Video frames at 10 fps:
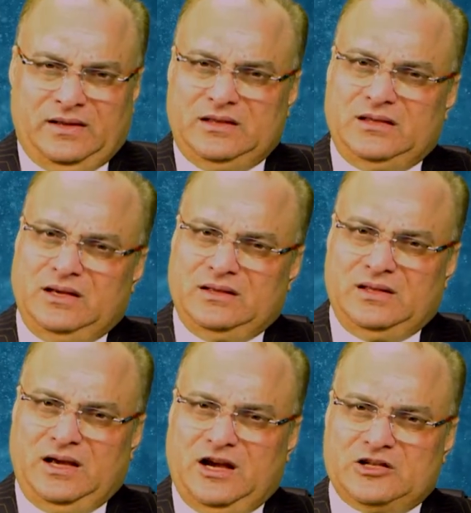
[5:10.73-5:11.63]
they think
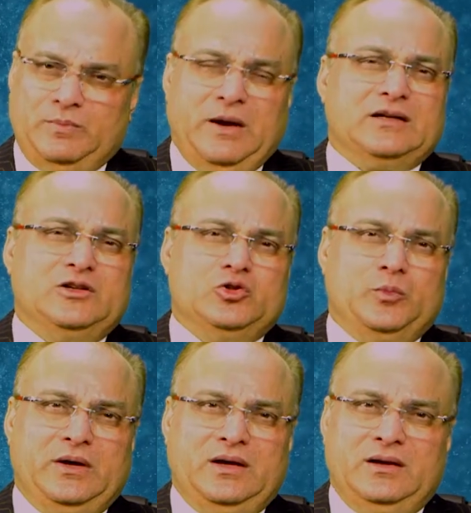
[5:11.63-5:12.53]
they are expected to
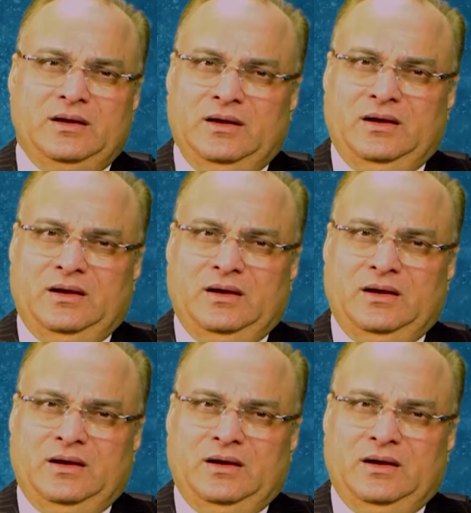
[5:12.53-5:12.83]
be